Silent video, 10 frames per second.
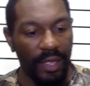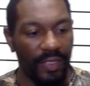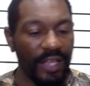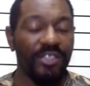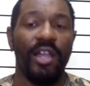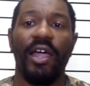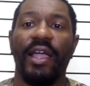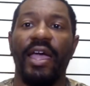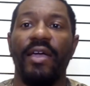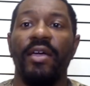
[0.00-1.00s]
that's all I
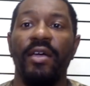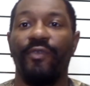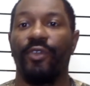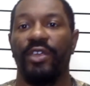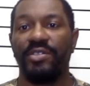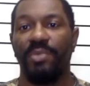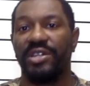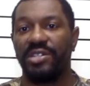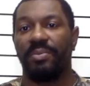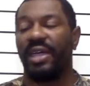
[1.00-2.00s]
got for this
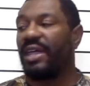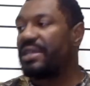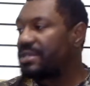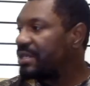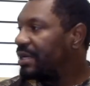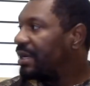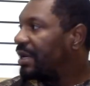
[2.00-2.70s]
Monster Bass.